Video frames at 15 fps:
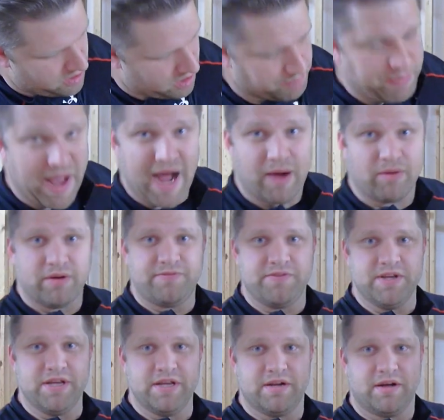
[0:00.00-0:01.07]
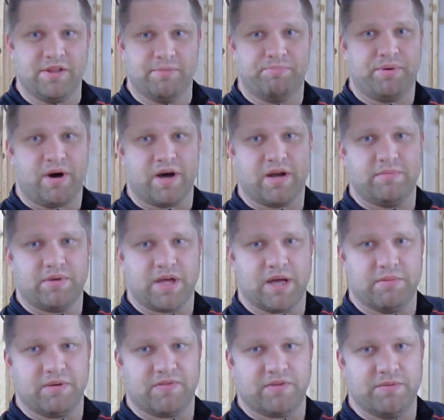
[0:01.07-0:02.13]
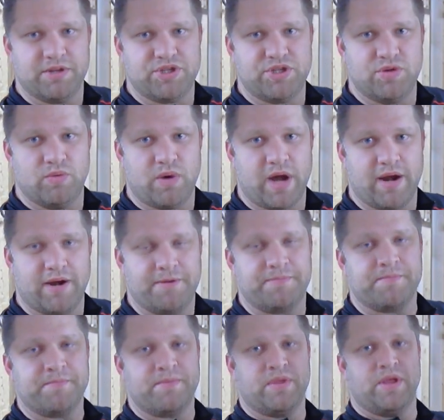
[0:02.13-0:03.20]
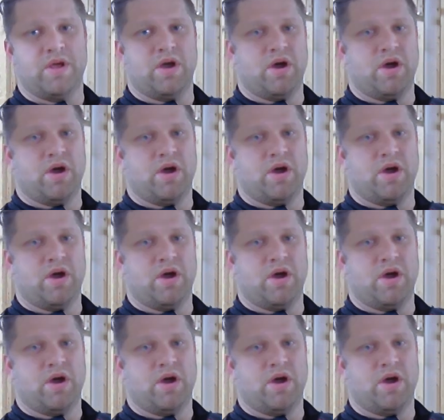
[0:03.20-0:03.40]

Our power feed on the bottom coming from this 2-wire.